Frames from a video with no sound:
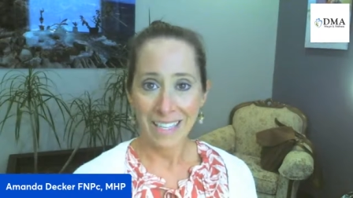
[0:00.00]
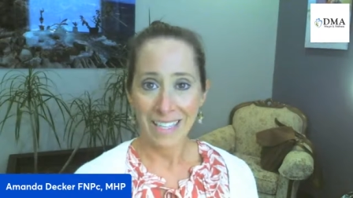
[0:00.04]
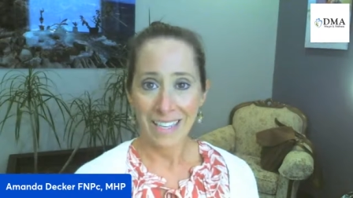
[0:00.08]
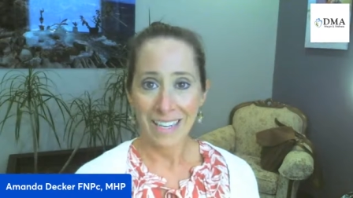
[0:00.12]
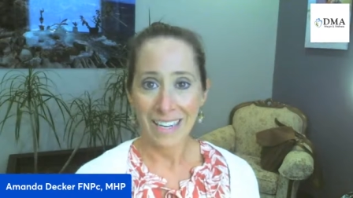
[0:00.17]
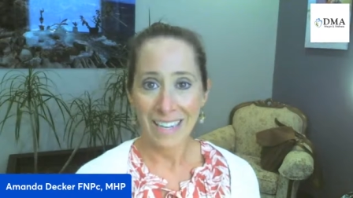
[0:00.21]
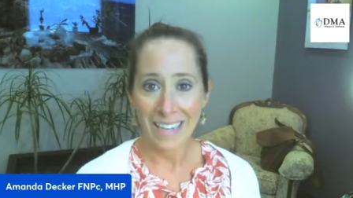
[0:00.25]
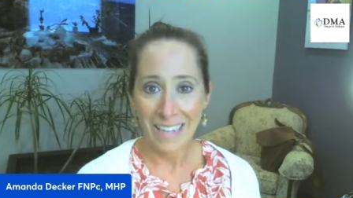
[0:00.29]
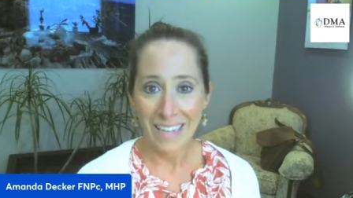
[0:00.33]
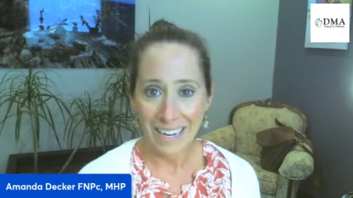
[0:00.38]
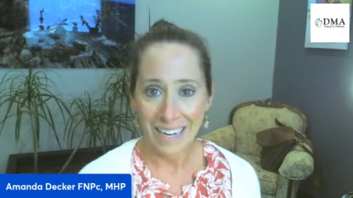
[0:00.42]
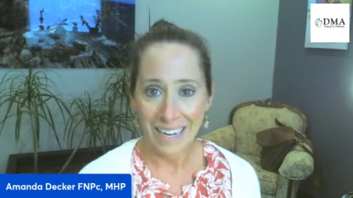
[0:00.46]

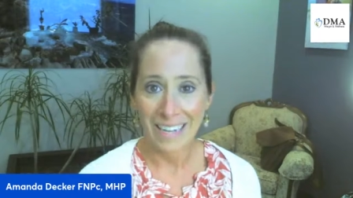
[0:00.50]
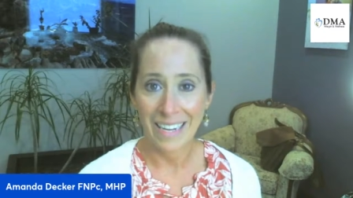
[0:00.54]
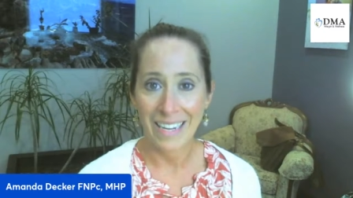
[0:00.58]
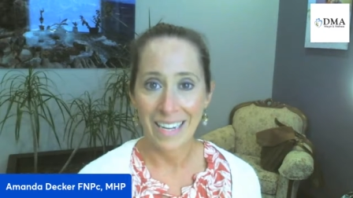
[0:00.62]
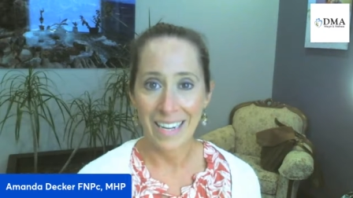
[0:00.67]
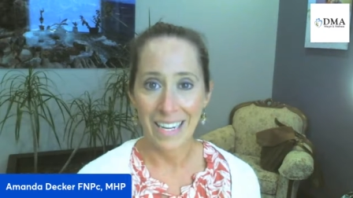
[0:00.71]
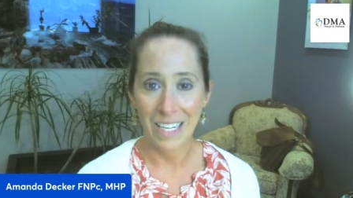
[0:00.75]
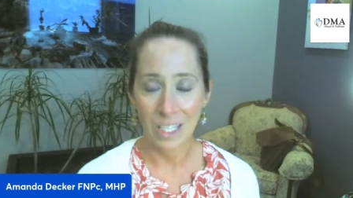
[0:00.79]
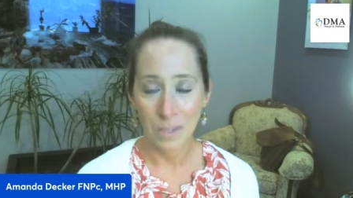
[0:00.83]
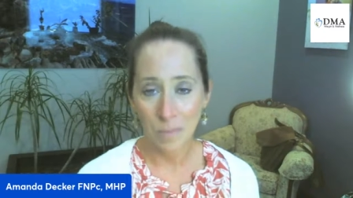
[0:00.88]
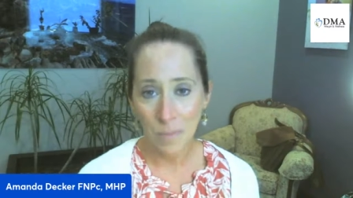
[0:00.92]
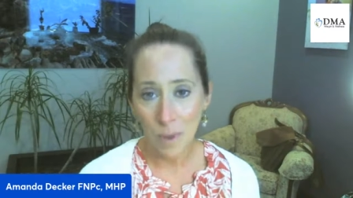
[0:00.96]
getting
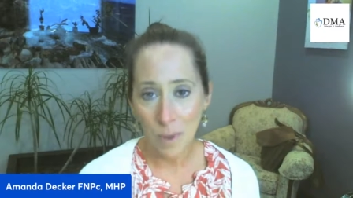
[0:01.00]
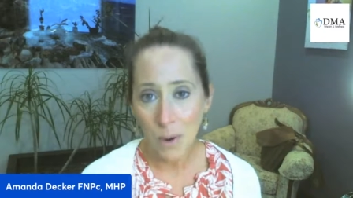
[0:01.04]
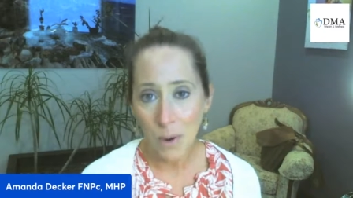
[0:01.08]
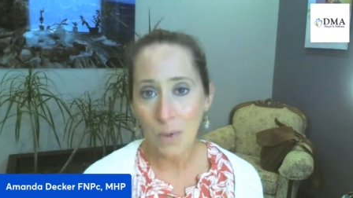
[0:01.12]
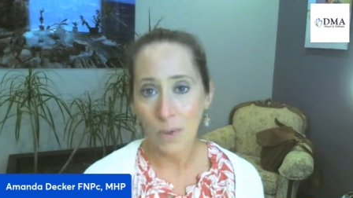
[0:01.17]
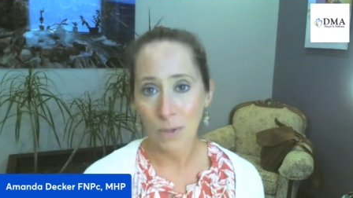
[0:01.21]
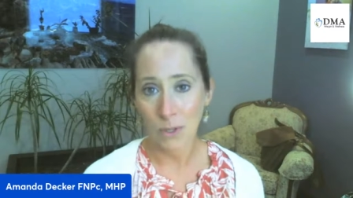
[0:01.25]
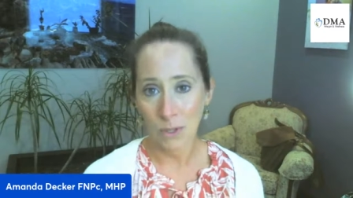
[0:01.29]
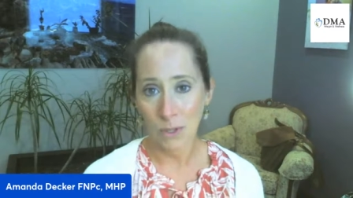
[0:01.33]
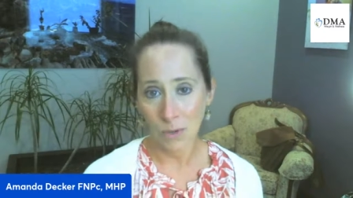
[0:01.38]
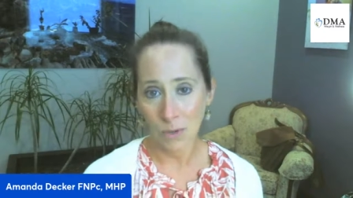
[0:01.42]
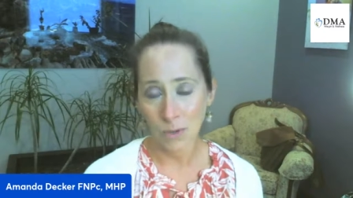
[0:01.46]

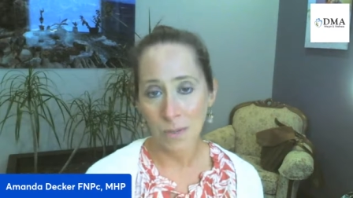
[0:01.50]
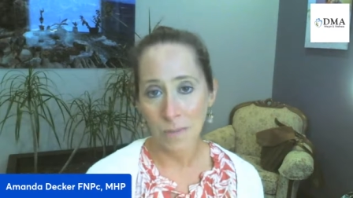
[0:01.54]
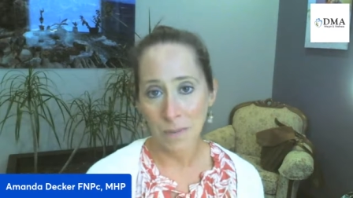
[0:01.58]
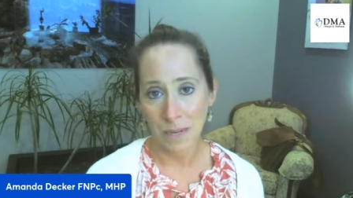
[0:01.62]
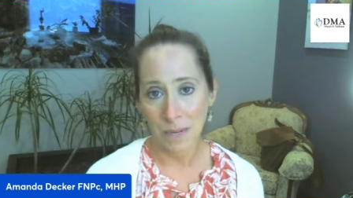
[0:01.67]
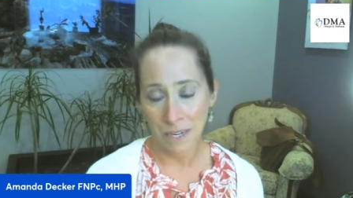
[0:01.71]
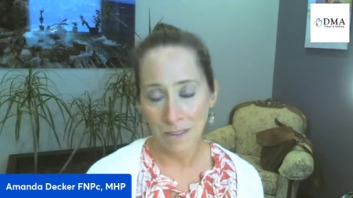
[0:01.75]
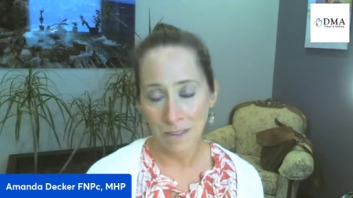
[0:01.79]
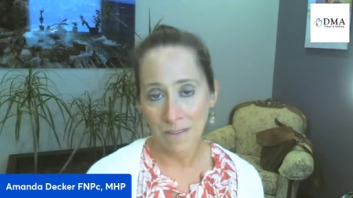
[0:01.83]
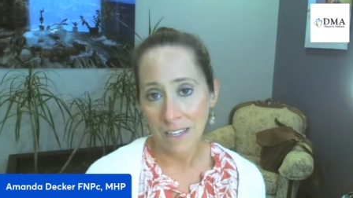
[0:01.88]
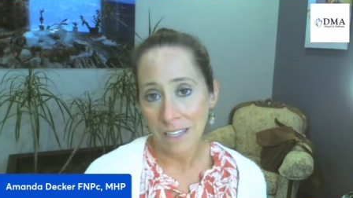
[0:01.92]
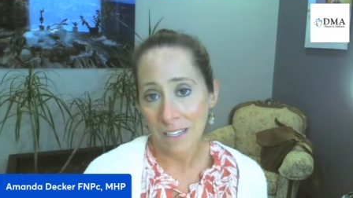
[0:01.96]
exposed to as
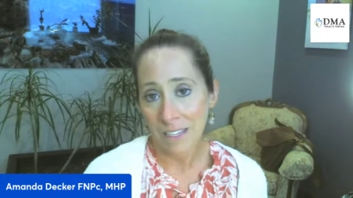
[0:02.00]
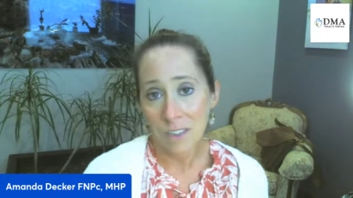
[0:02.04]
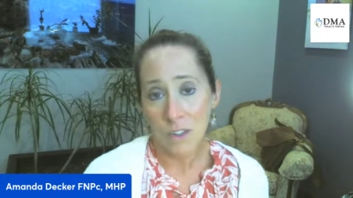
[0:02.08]
many of these.